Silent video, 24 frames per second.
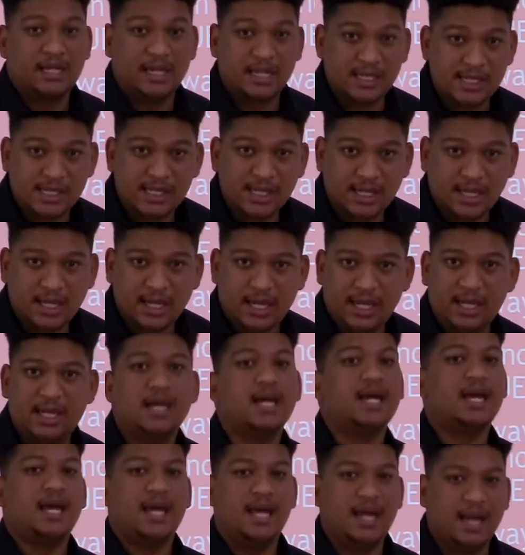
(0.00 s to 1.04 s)

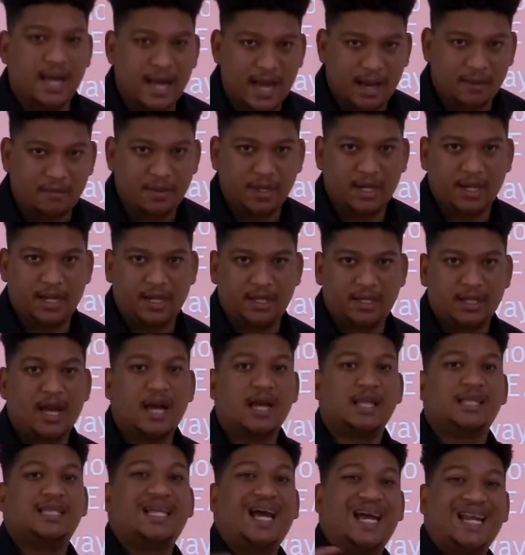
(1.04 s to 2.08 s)
Disagree, elaborate.
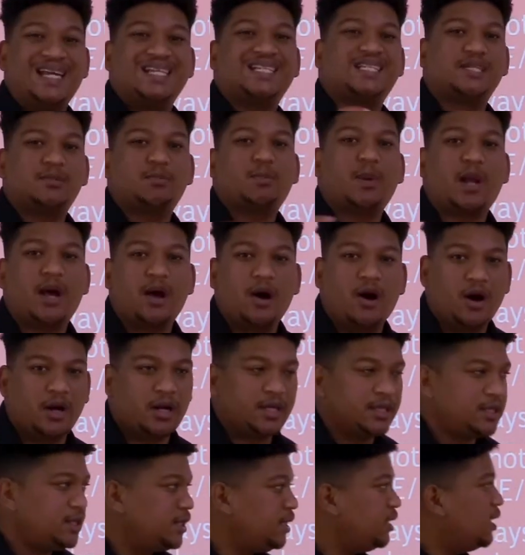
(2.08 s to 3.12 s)
That is a
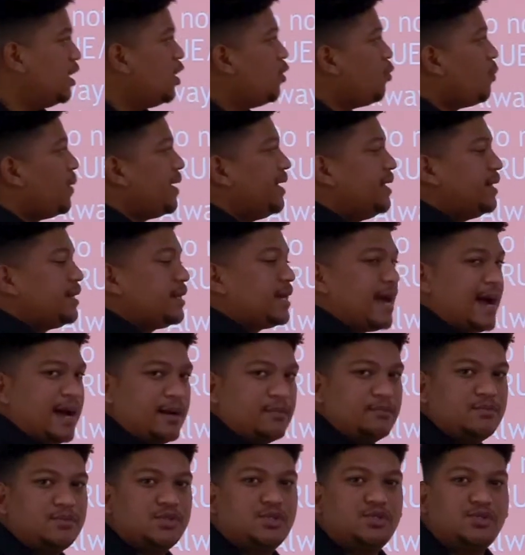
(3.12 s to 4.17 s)
priority when it
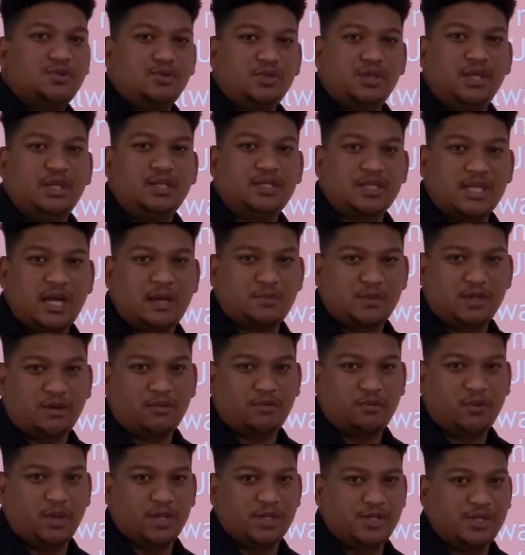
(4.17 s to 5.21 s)
comes to these types
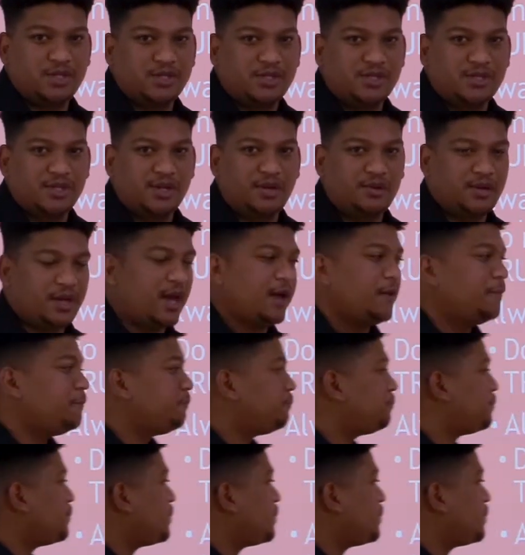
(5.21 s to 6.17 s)
of questions. Okay?